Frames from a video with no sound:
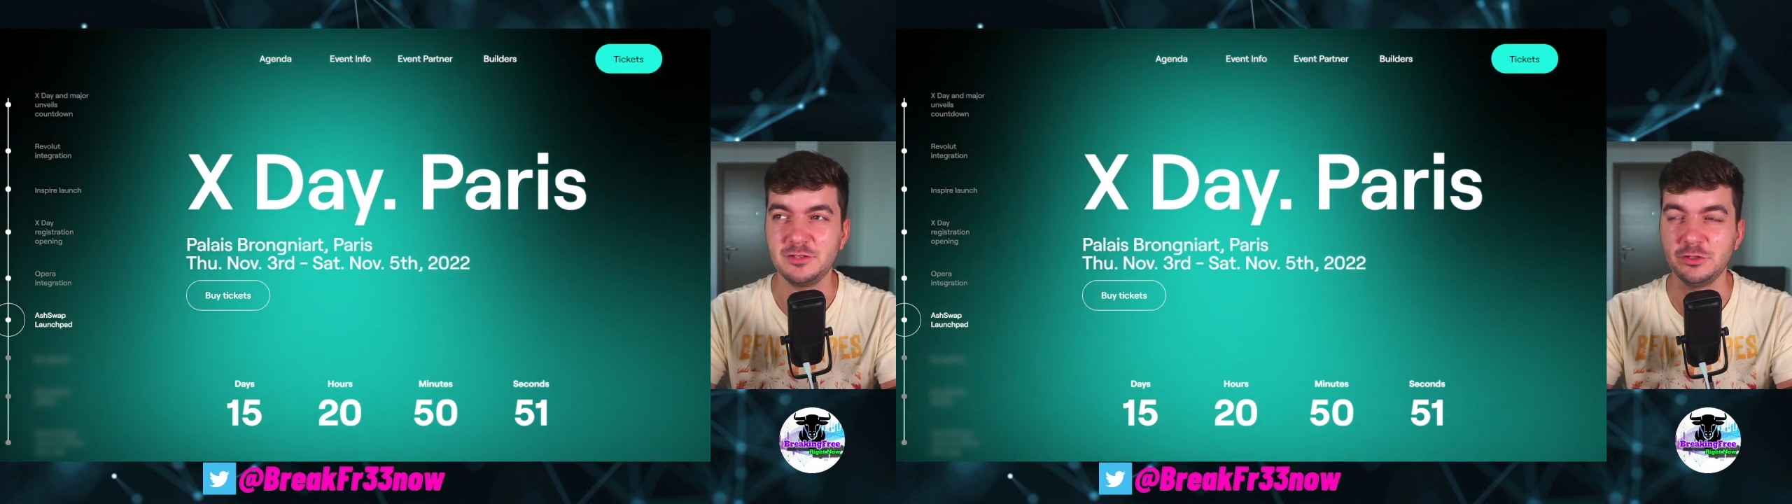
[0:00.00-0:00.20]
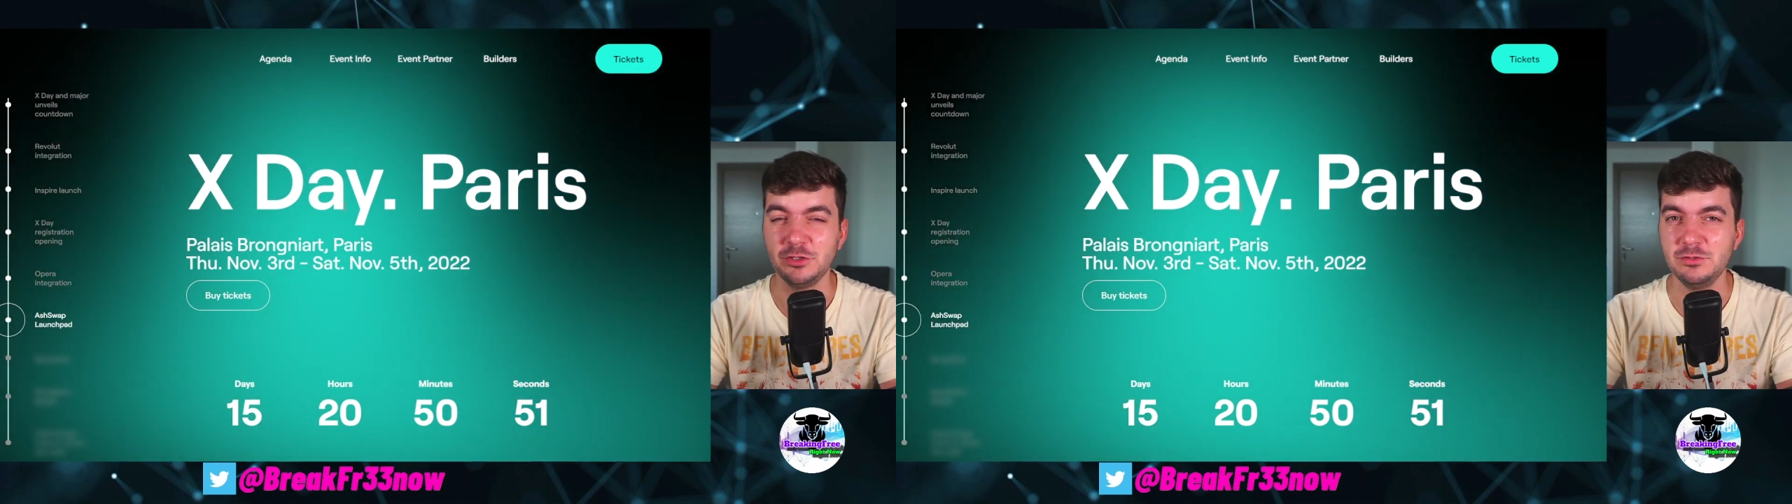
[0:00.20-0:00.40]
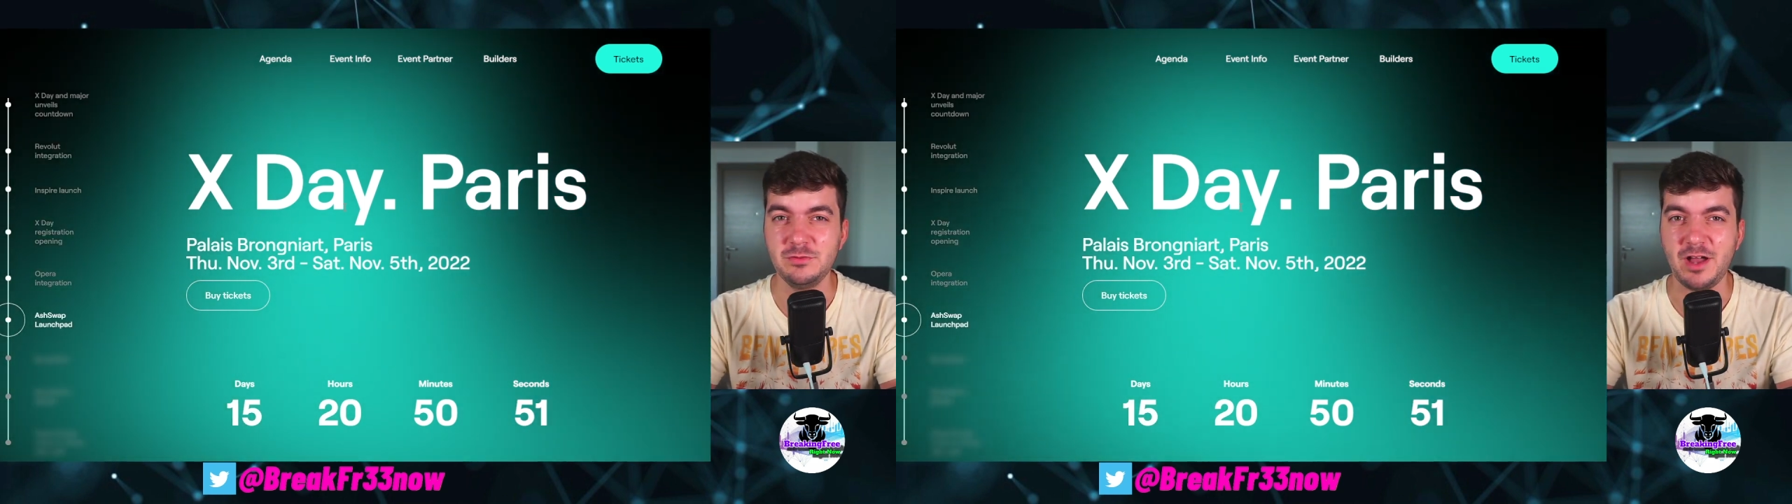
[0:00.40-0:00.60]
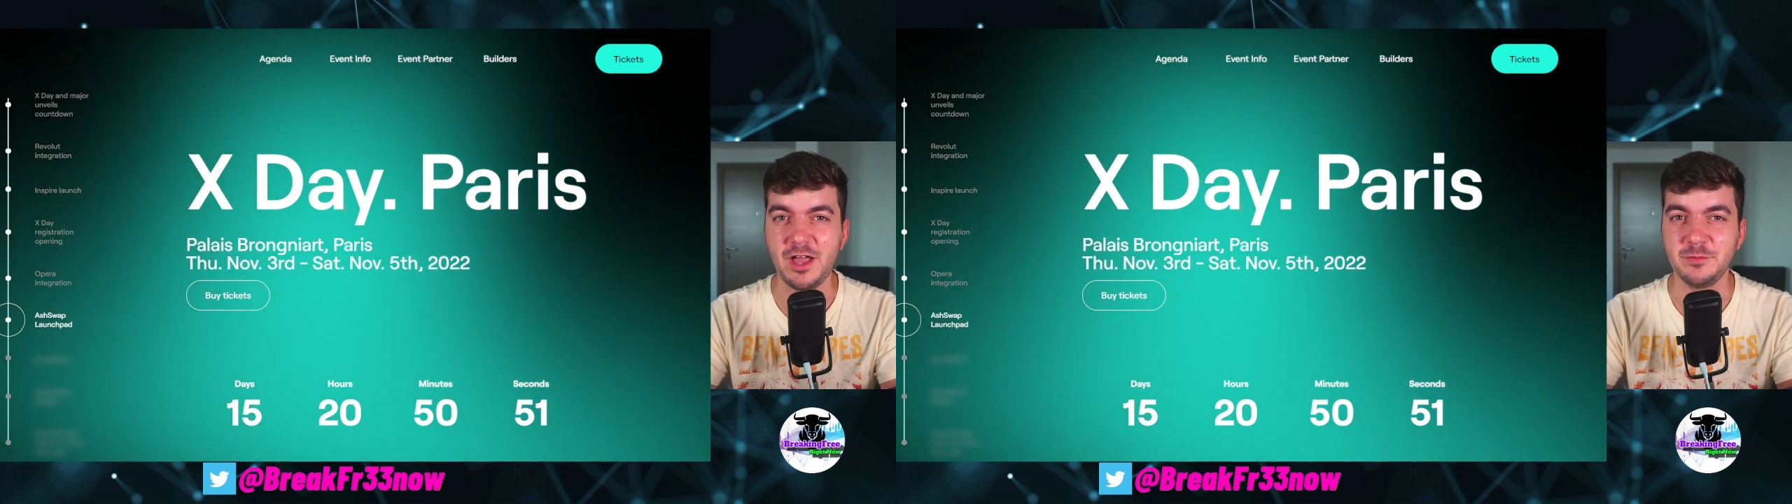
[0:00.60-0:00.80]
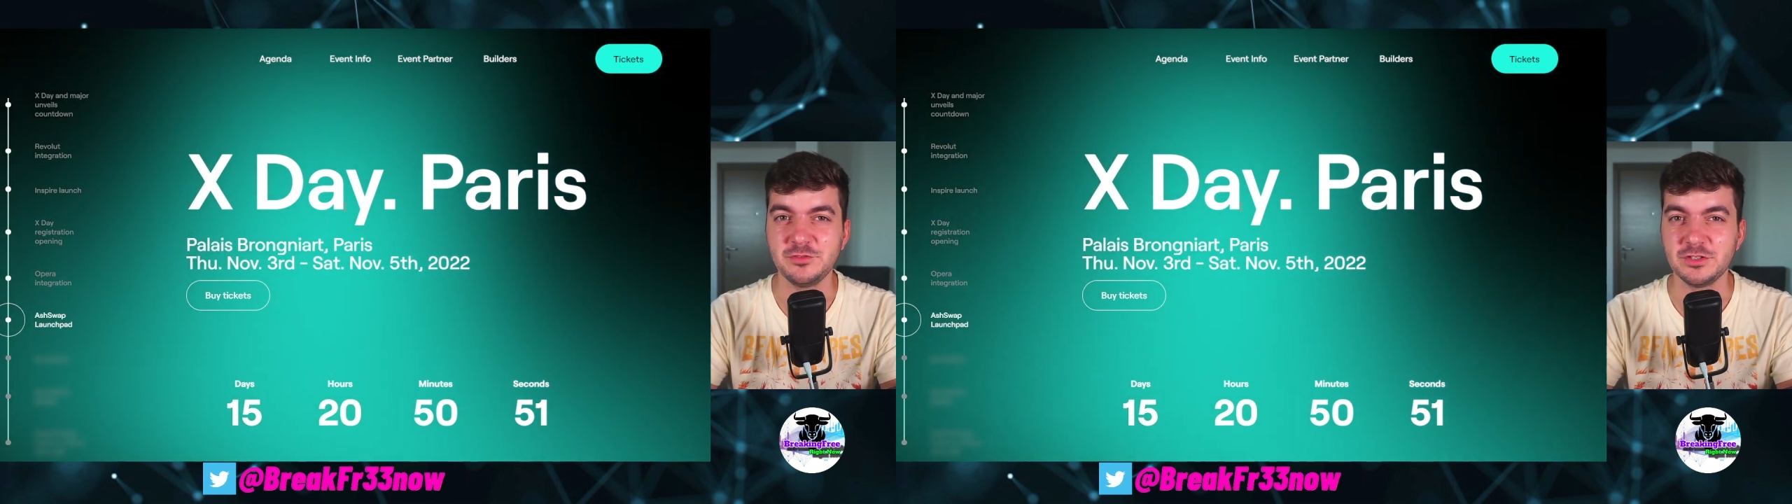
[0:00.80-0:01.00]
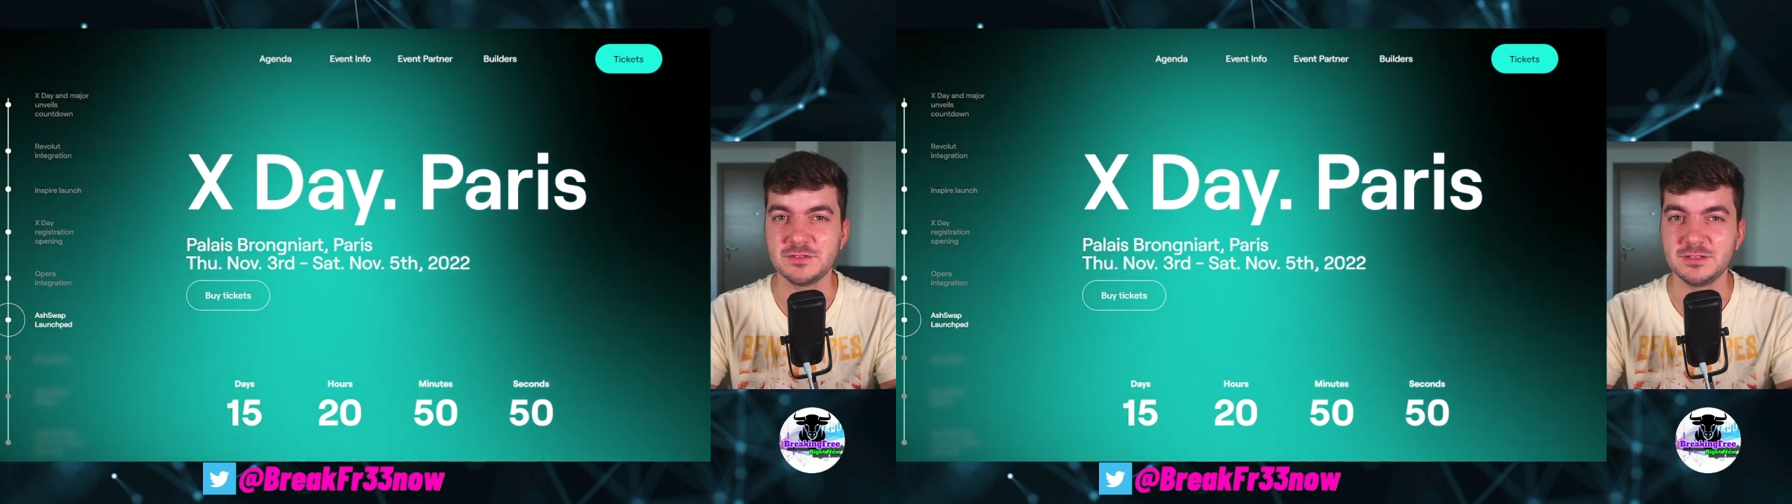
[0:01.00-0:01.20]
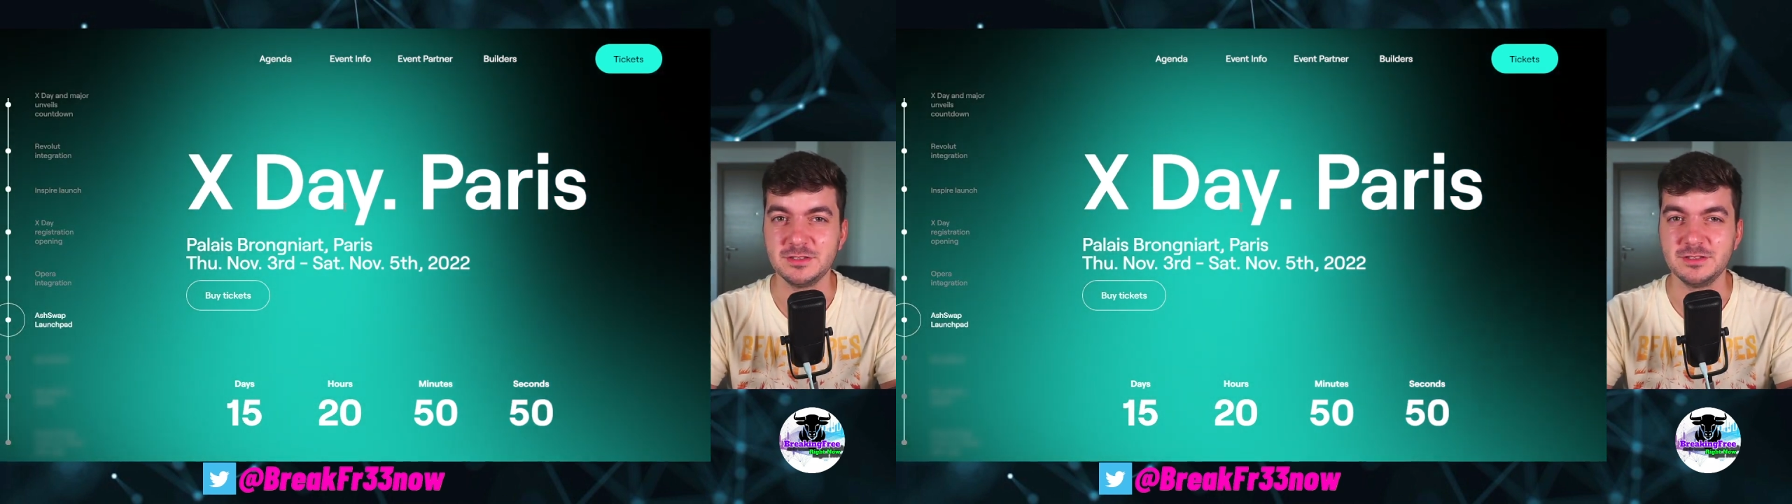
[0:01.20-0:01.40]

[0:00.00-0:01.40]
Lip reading: I don't know. I am just